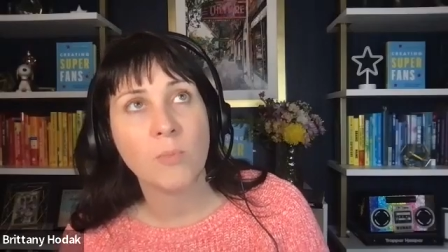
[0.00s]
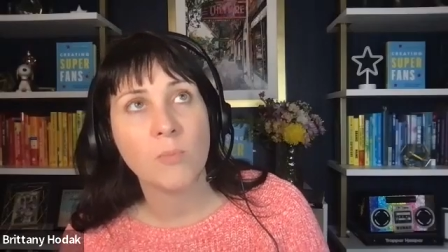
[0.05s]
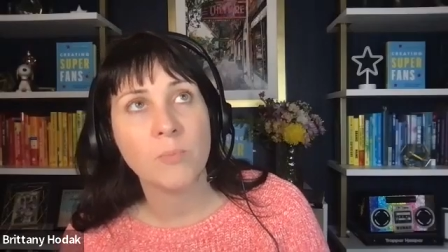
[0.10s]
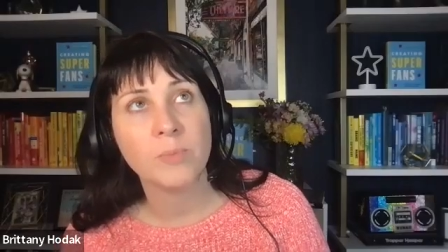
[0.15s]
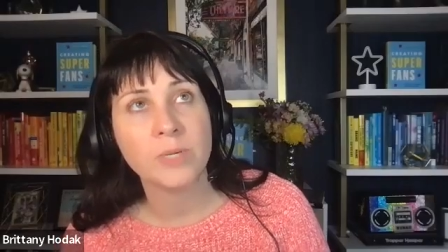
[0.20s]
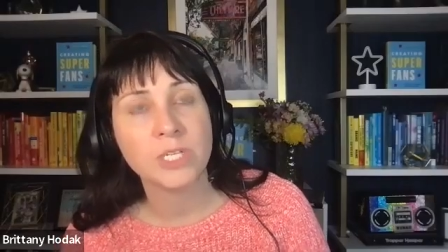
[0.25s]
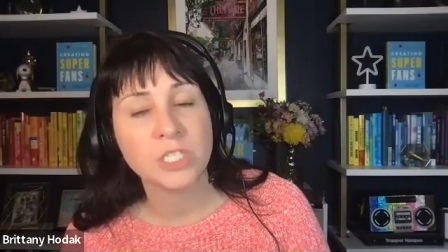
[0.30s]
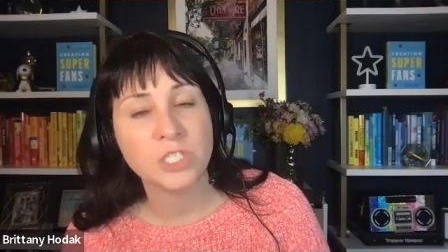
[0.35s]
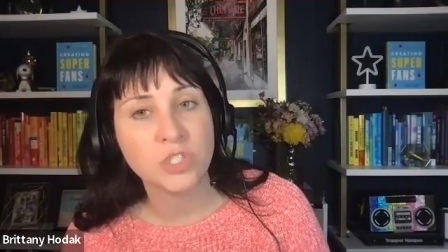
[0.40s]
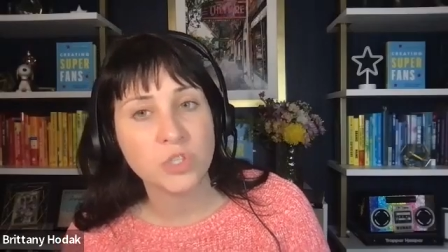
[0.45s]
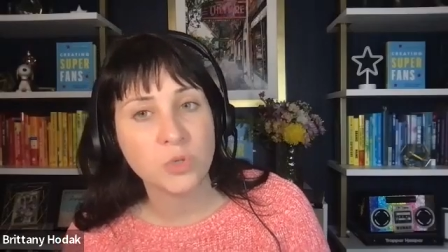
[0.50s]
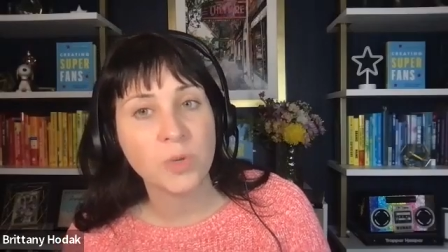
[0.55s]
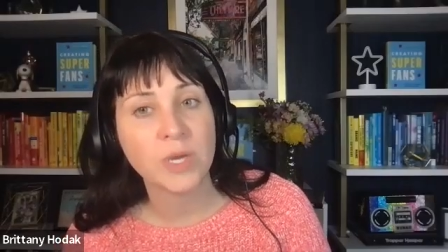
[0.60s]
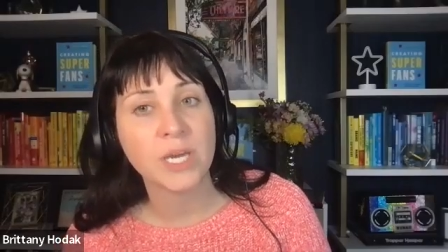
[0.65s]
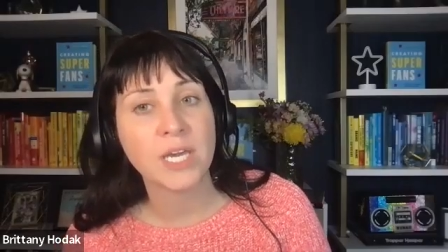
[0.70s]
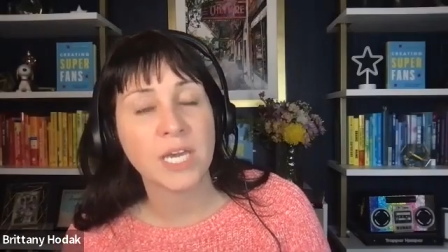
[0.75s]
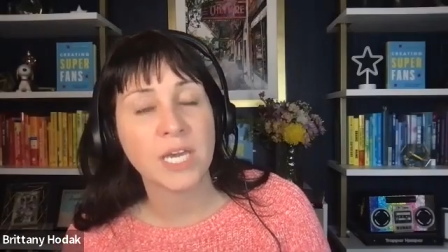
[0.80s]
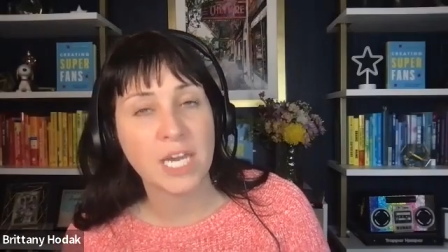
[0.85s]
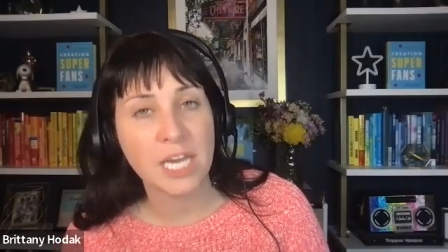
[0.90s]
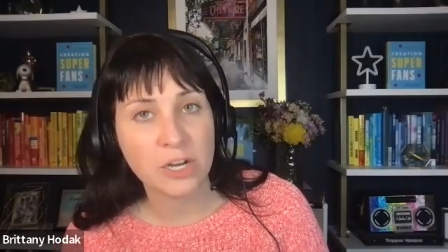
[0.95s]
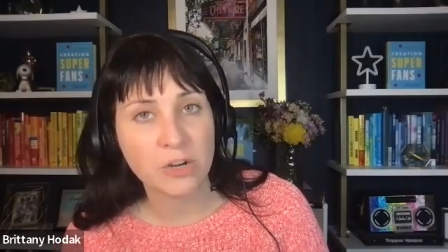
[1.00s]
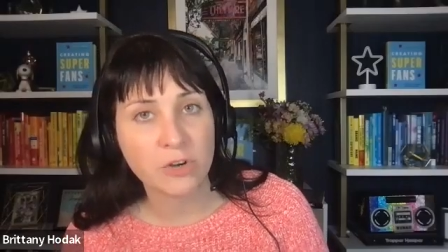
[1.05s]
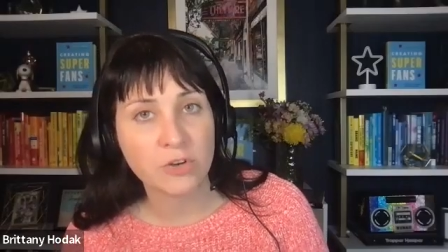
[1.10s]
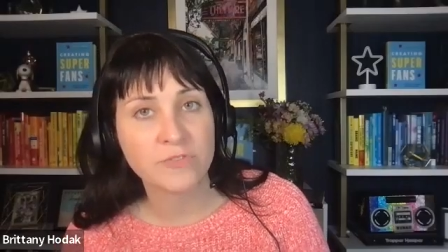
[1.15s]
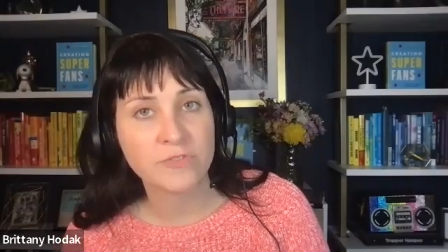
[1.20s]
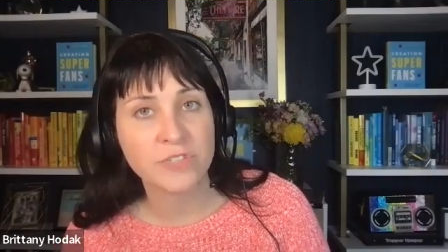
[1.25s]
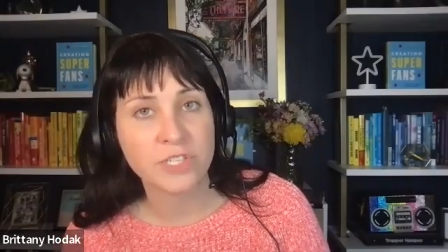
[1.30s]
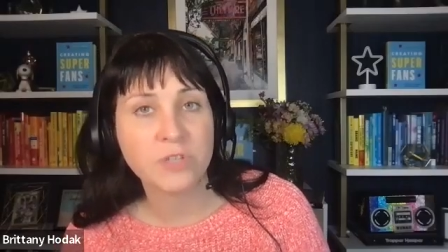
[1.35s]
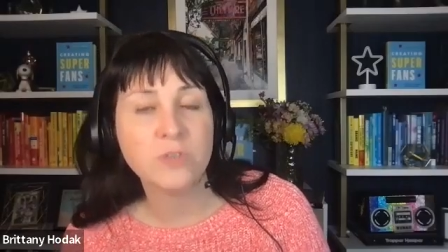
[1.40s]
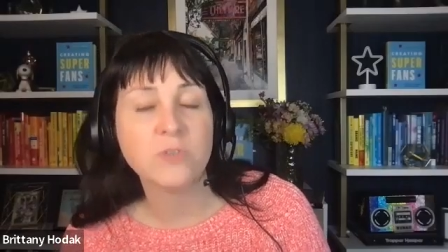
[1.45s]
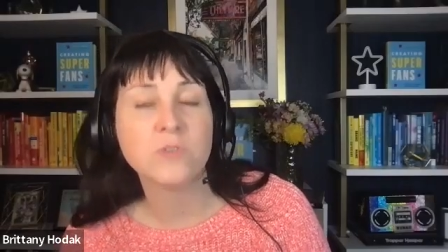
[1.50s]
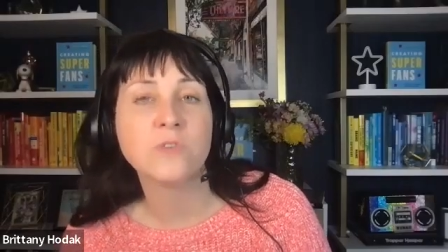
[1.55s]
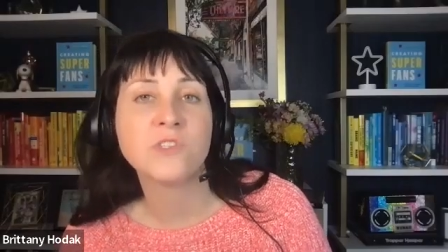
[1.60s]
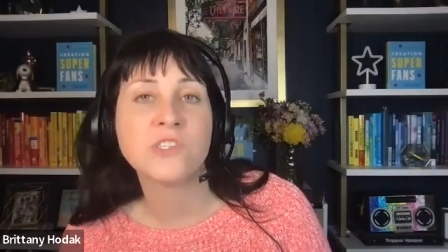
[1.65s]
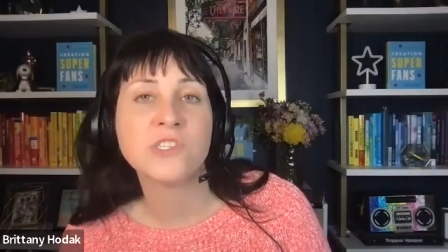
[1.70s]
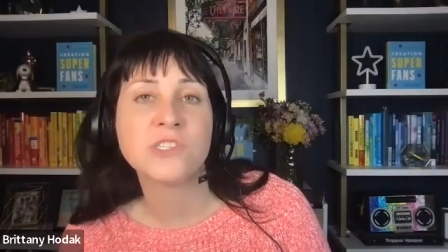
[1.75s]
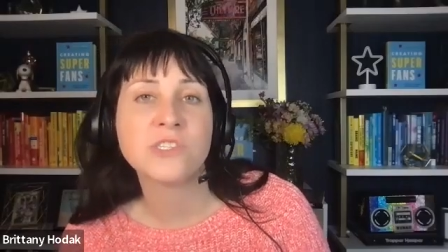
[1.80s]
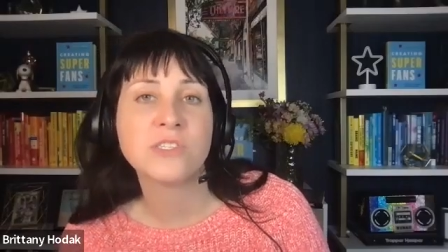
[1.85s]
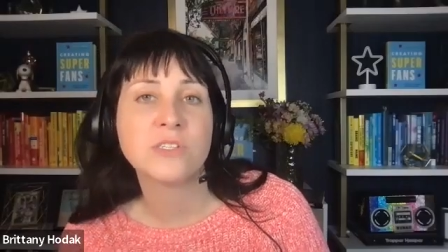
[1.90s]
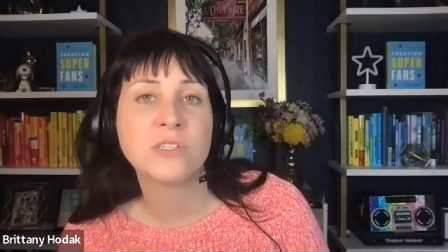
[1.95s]
be doing
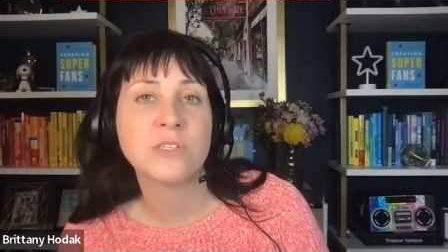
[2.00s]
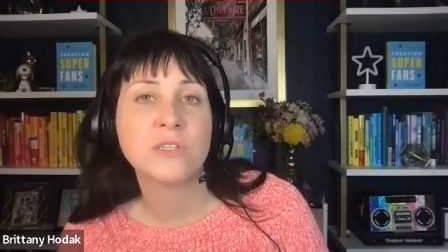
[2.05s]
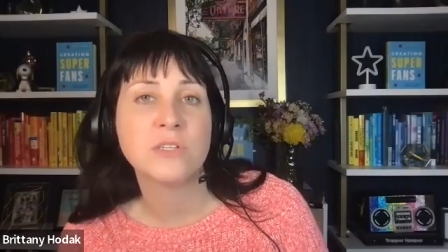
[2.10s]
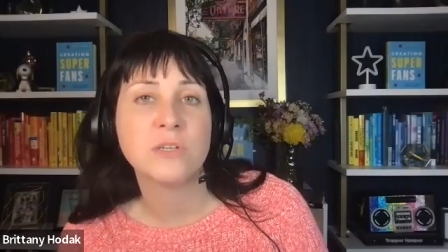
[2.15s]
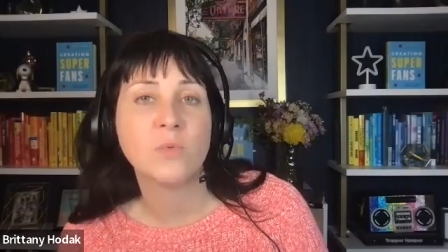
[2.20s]
interviews